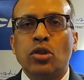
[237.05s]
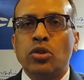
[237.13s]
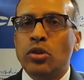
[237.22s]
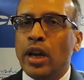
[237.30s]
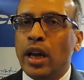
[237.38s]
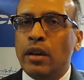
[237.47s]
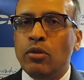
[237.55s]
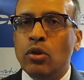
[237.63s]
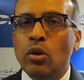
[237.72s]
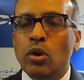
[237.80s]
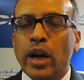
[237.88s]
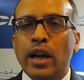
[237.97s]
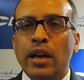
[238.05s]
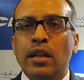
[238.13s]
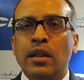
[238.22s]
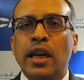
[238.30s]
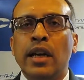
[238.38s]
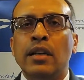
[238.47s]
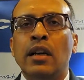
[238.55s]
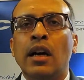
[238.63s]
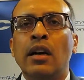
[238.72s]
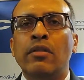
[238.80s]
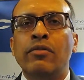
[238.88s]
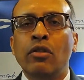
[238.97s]
So today, if you look at the
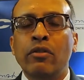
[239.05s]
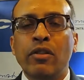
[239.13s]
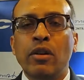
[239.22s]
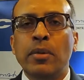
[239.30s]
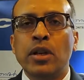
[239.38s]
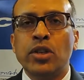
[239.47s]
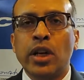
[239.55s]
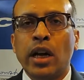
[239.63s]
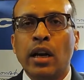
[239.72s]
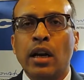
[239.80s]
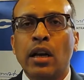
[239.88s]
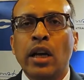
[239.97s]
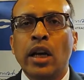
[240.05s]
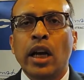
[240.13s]
entire fulfillment channel,